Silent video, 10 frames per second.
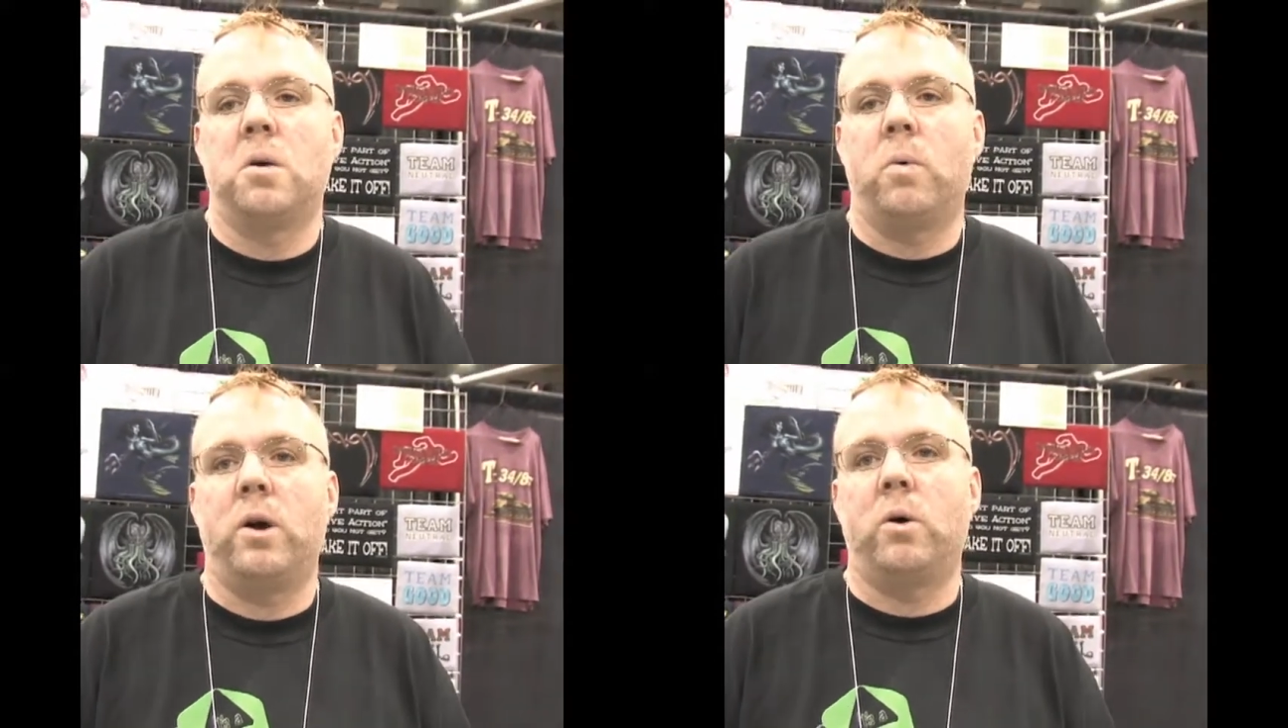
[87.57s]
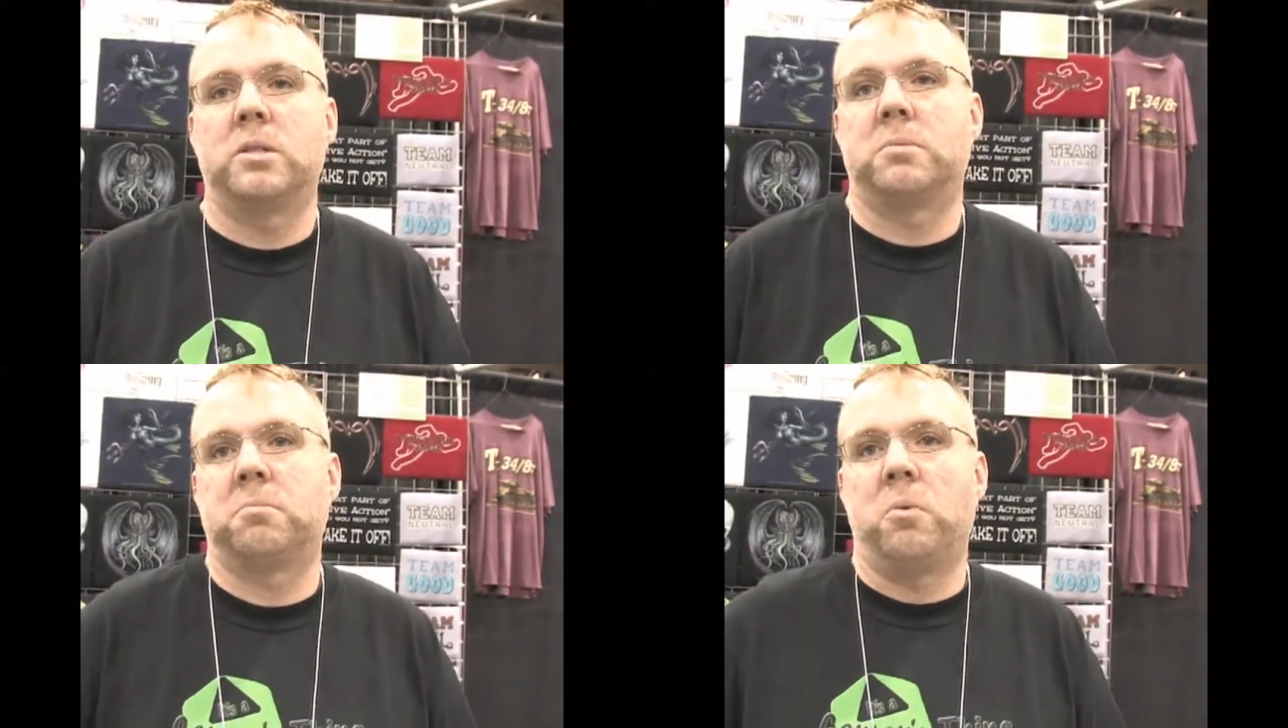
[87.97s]
we
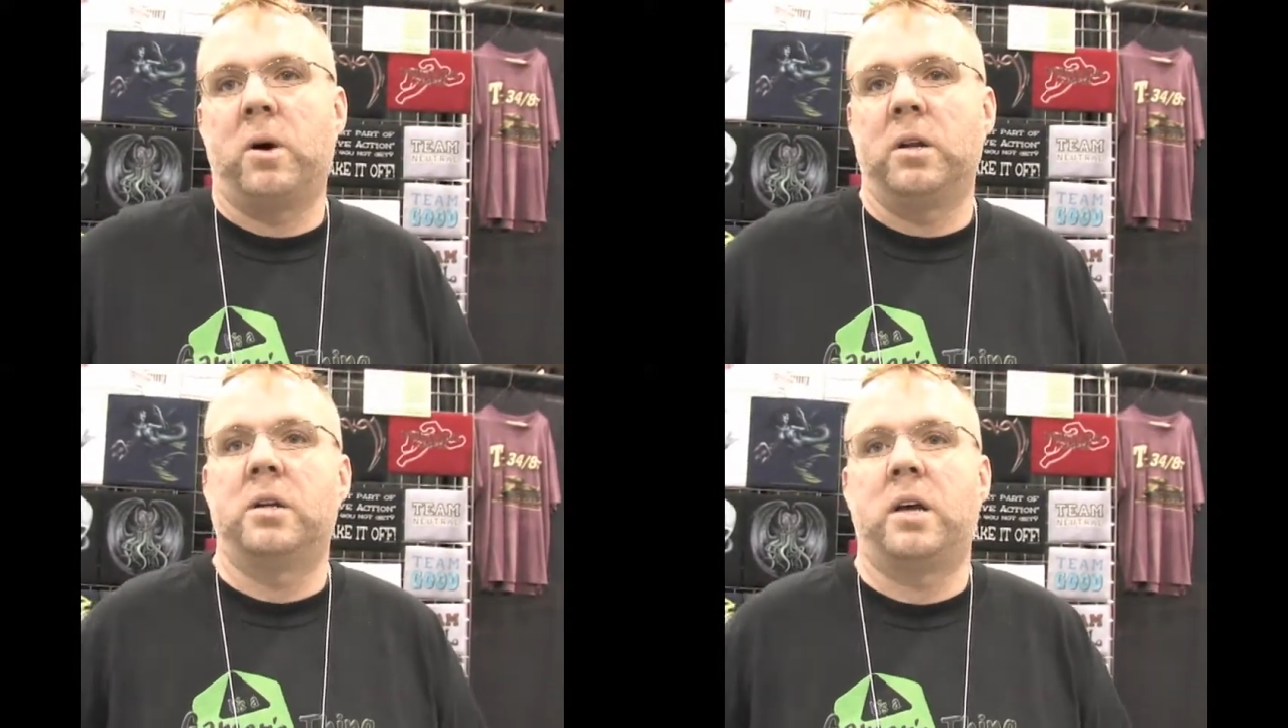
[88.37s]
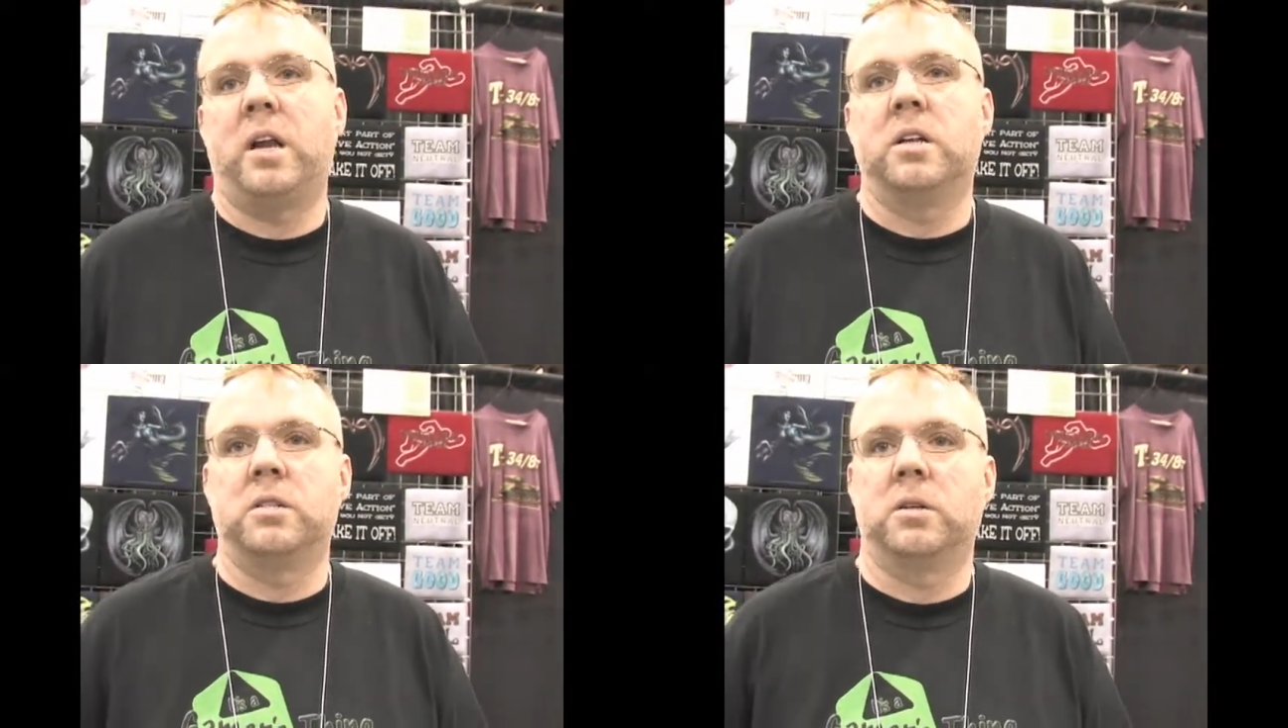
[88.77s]
always wanted to get
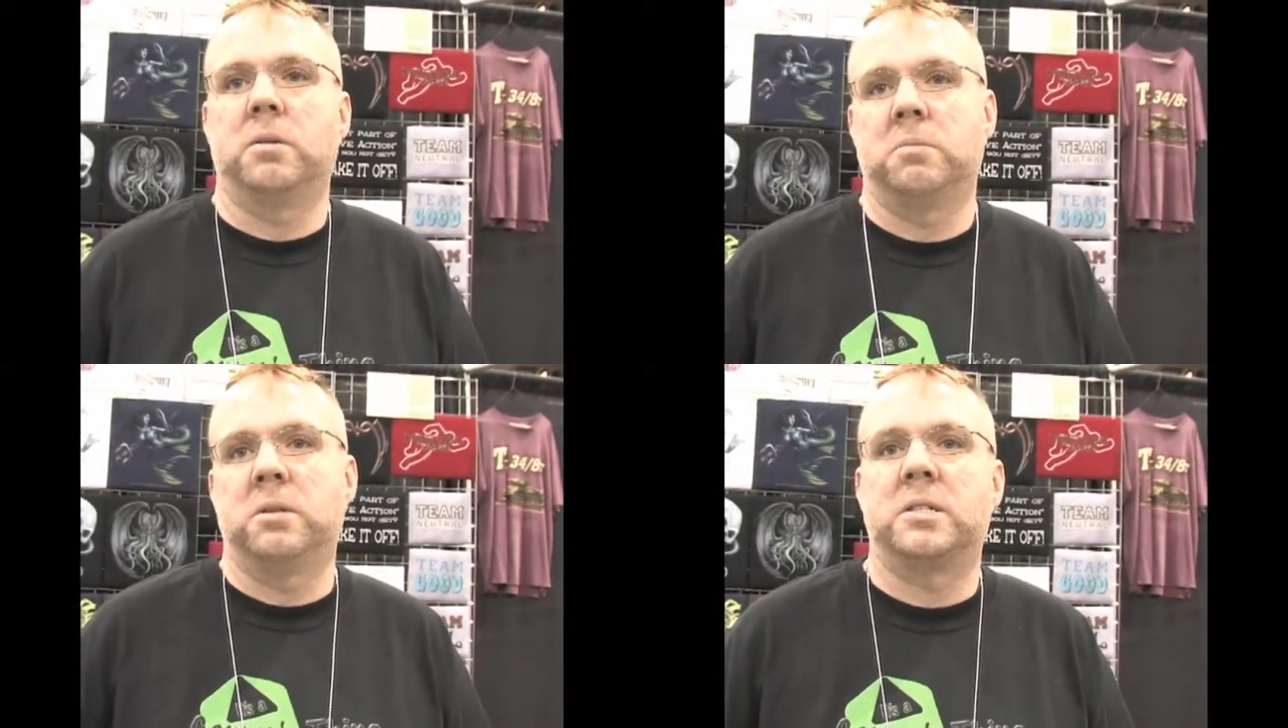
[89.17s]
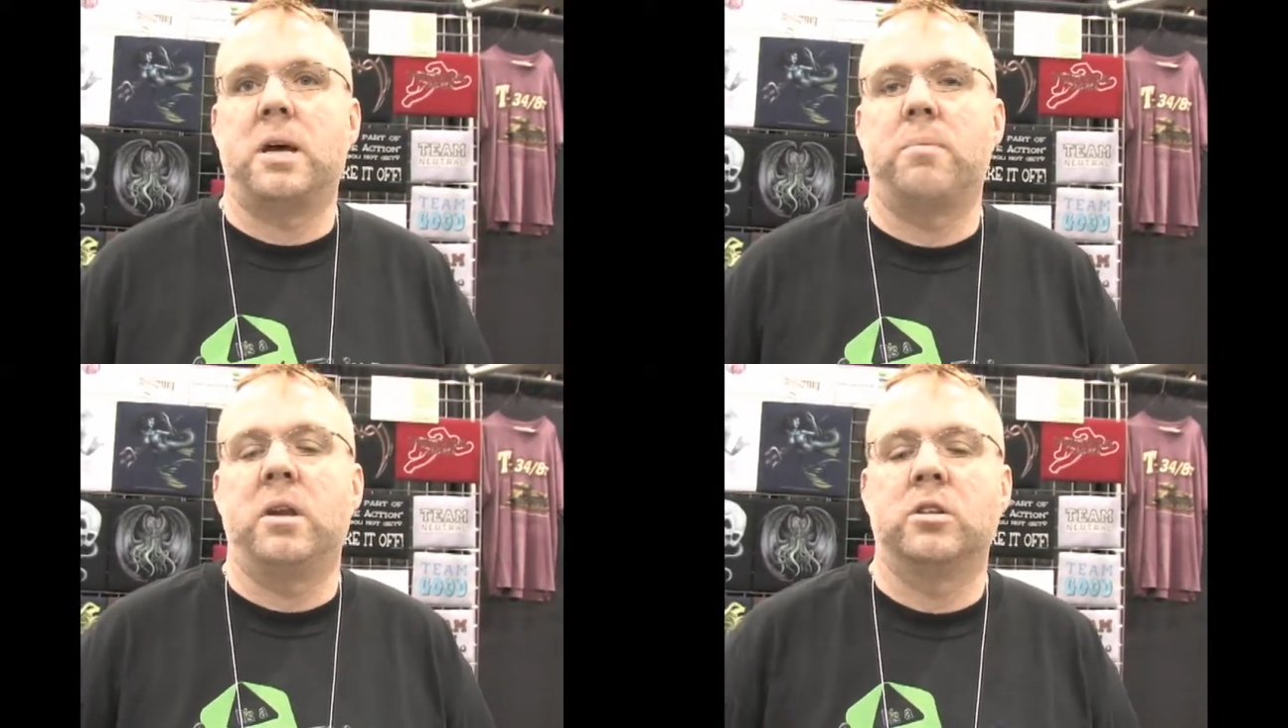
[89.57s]
into this
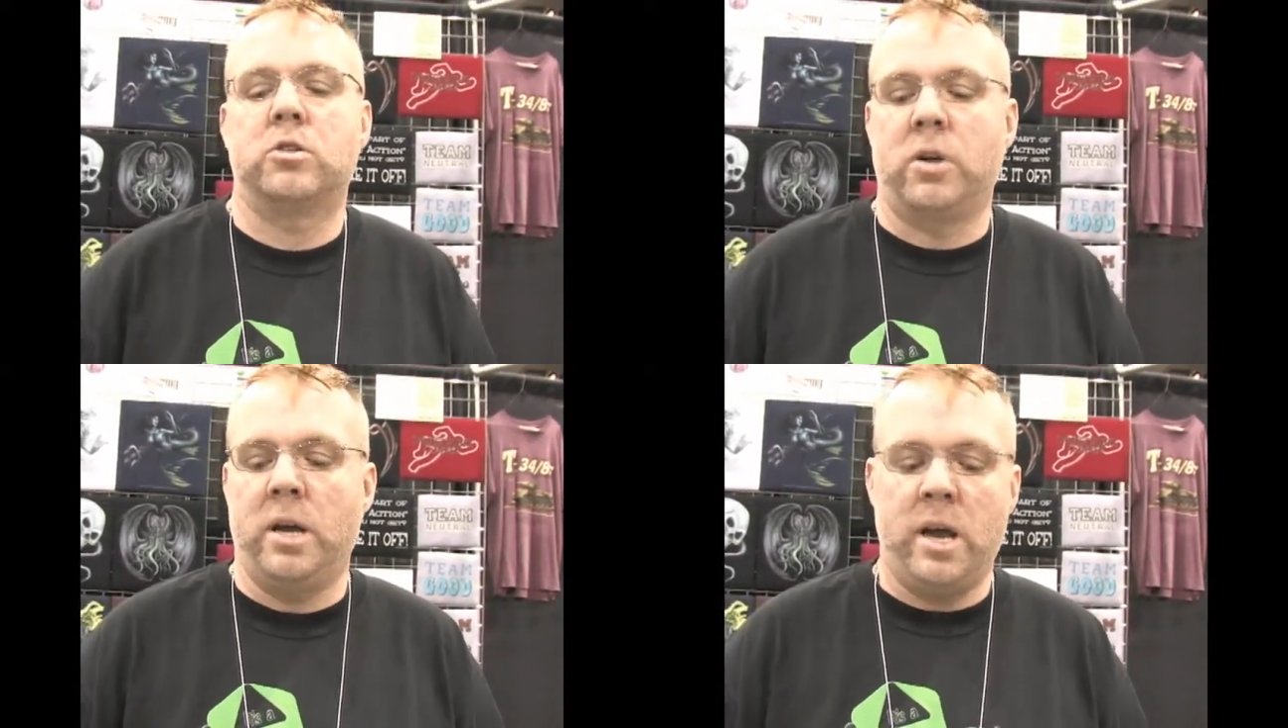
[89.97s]
type of industry.